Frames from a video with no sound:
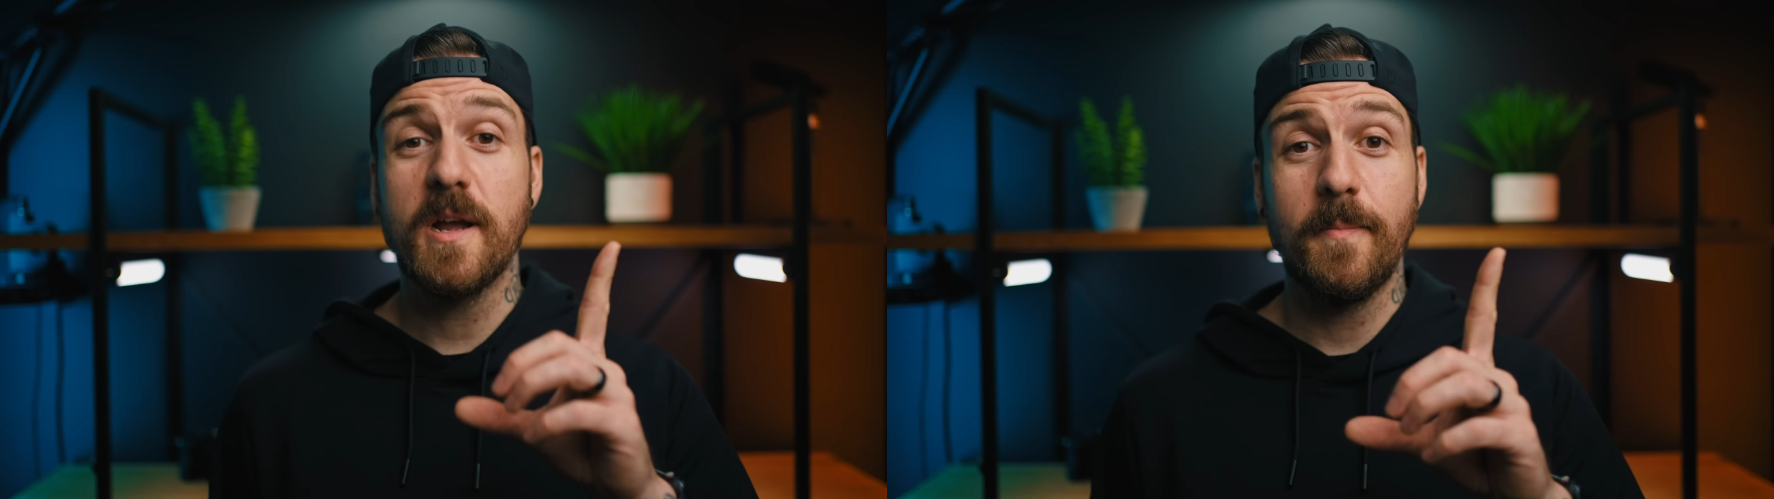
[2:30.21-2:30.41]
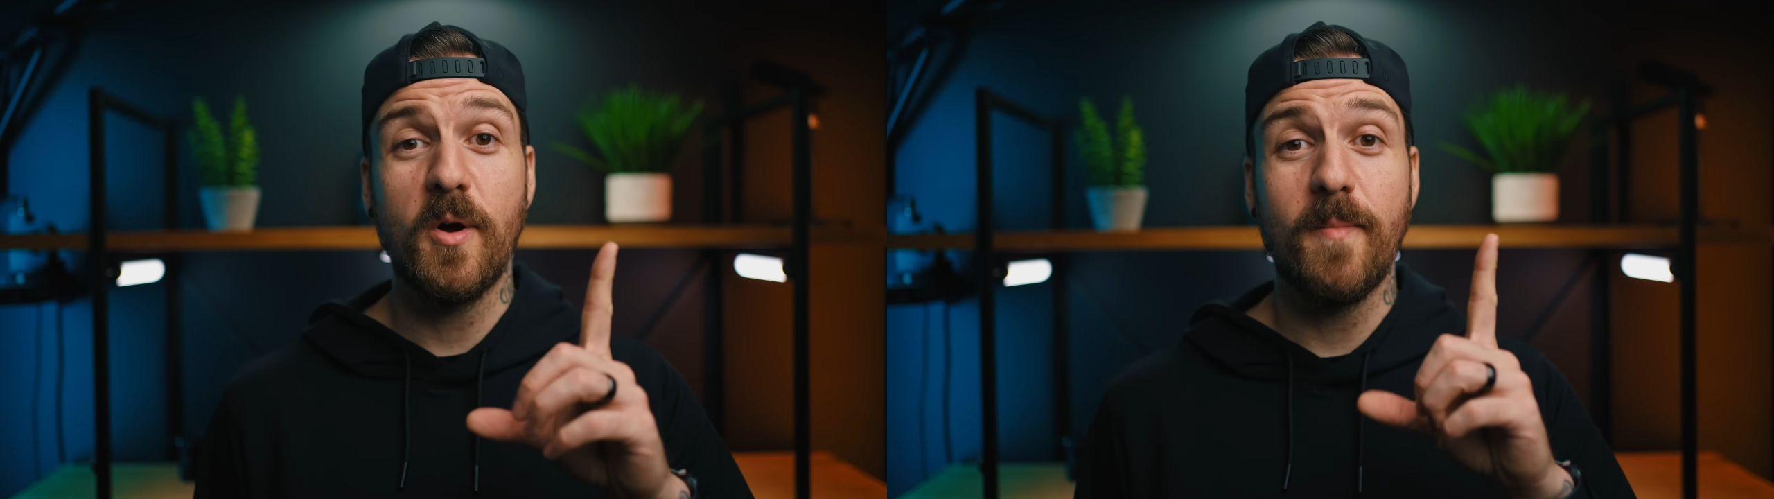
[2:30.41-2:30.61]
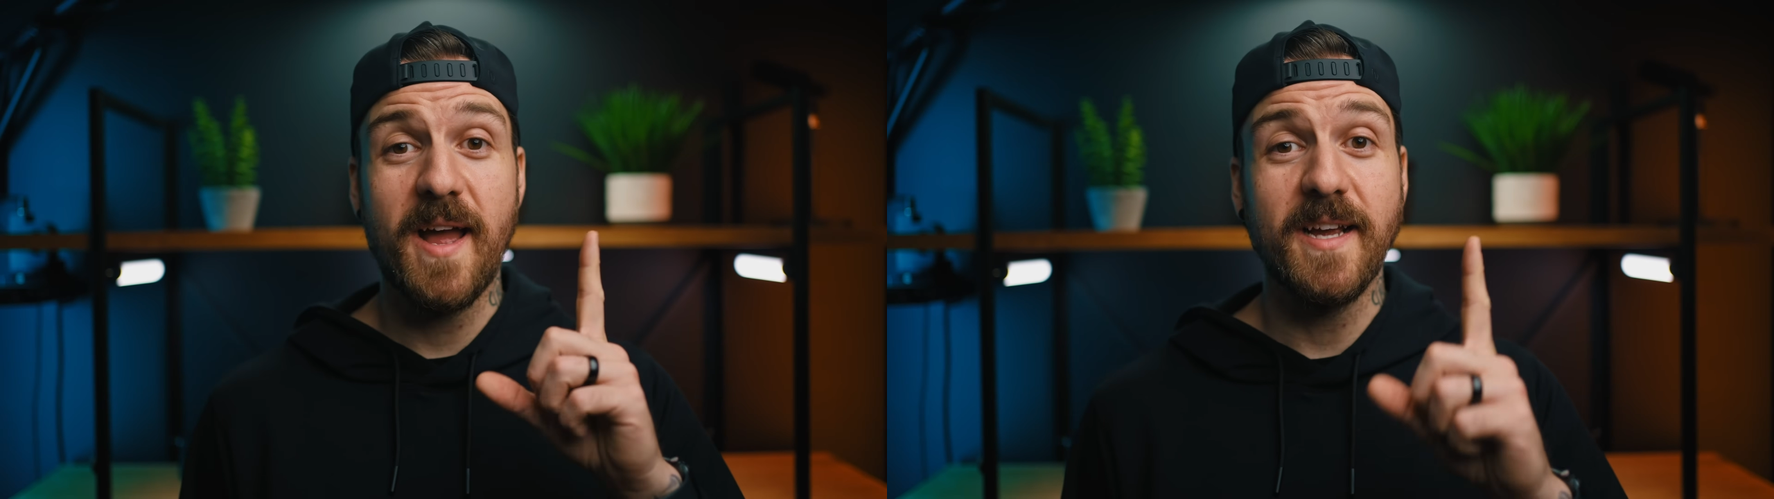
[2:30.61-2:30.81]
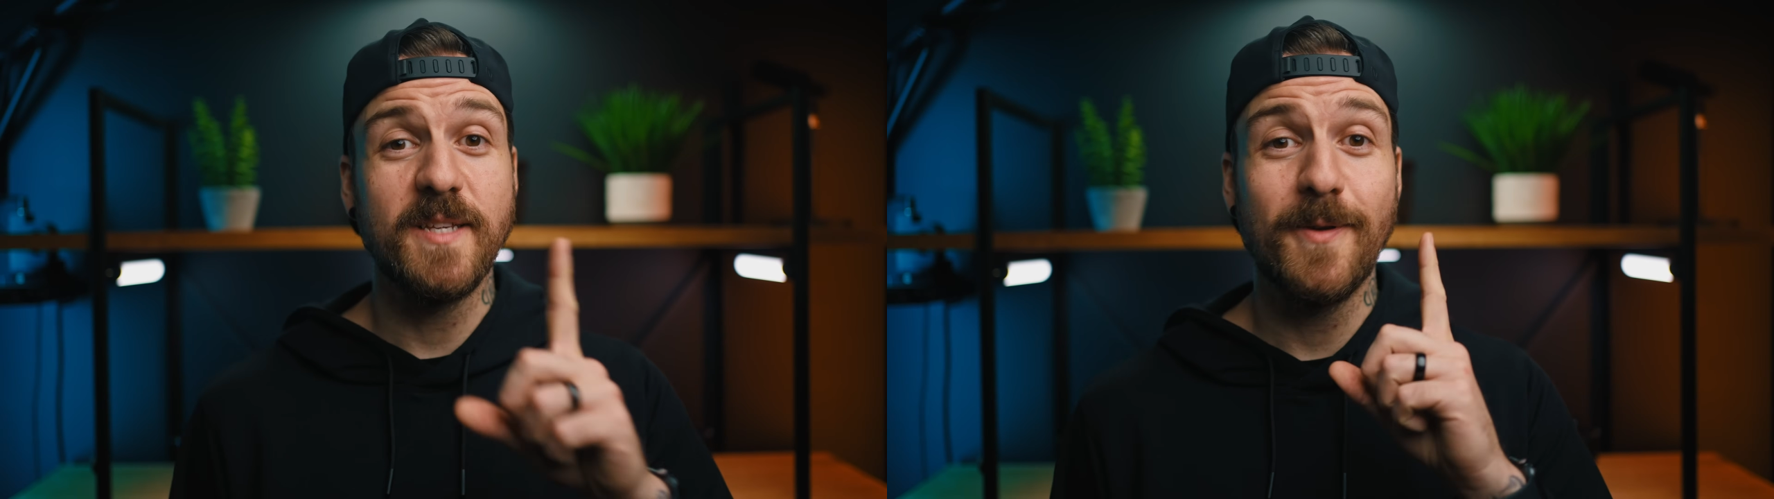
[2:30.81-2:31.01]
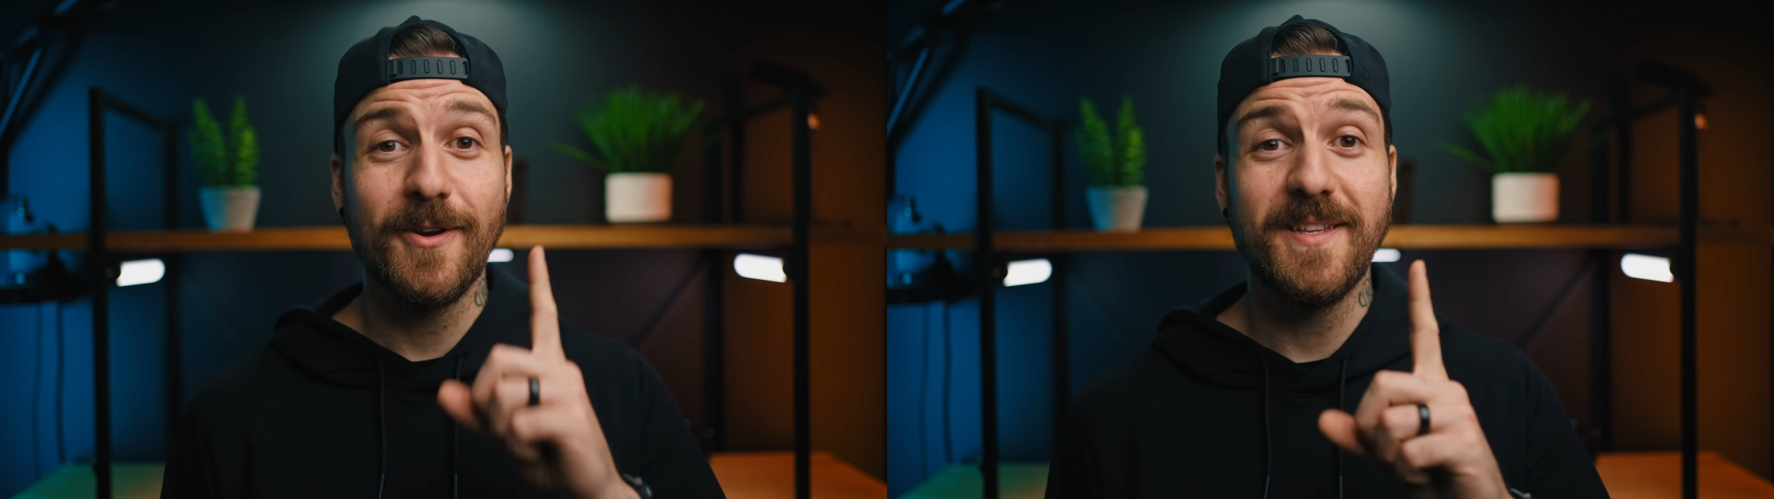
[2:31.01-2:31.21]
about my
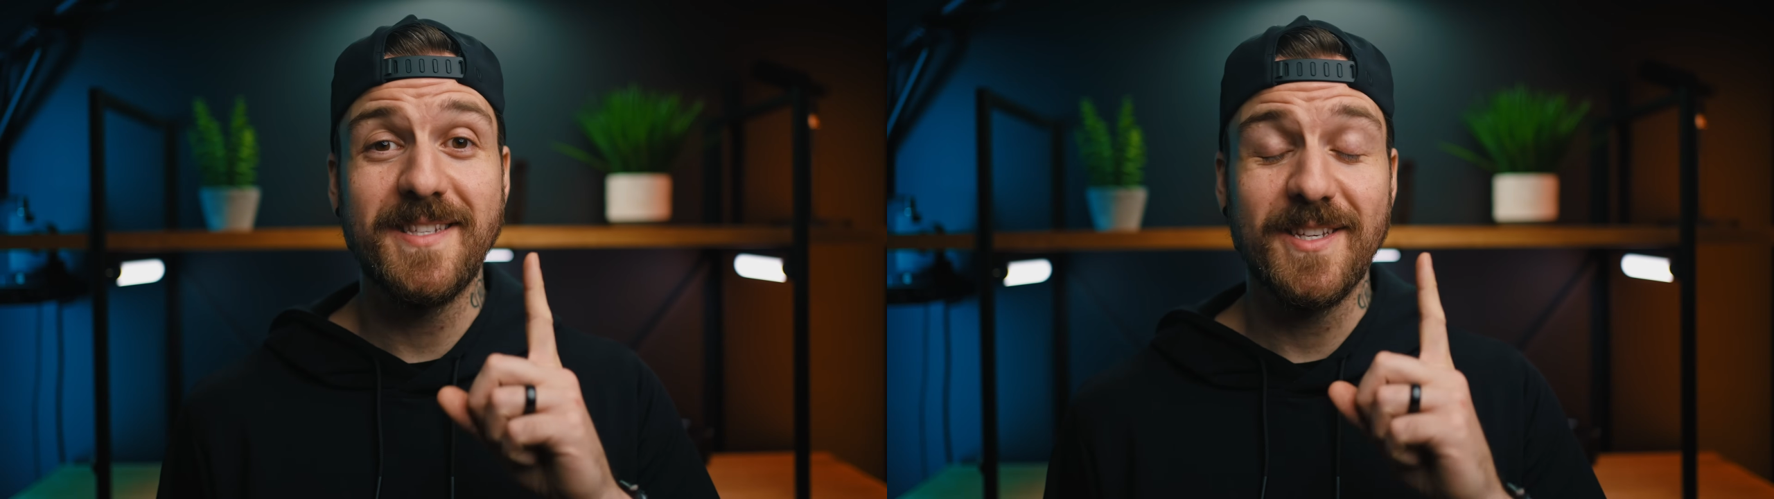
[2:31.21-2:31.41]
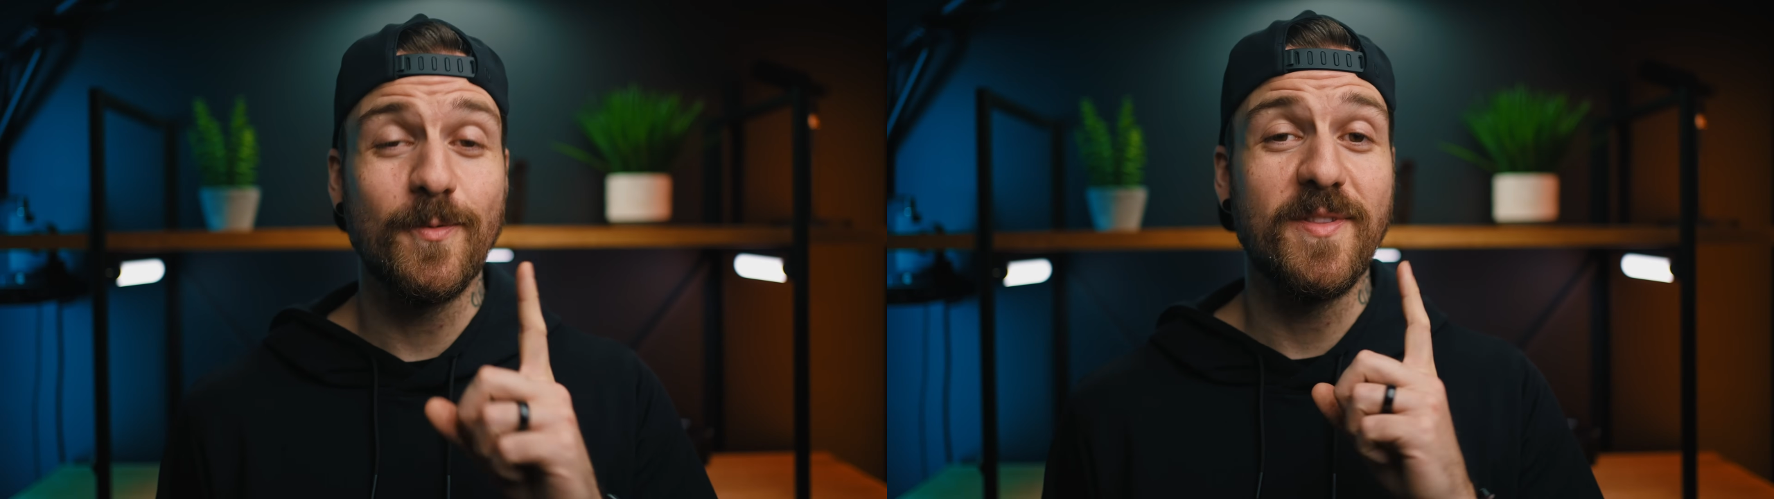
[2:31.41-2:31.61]
experiences